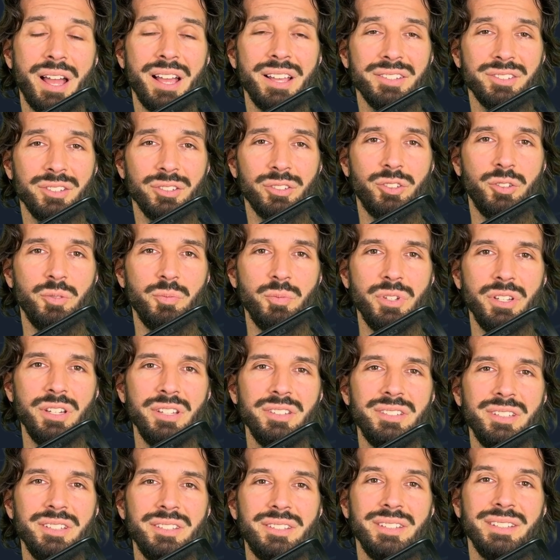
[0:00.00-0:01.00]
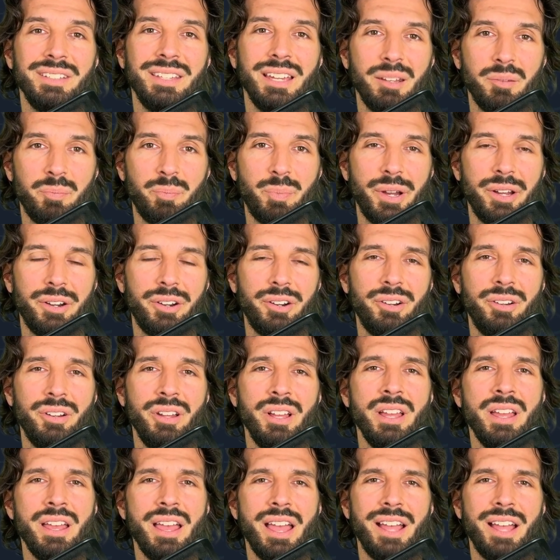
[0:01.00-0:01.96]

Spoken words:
as a community, to get better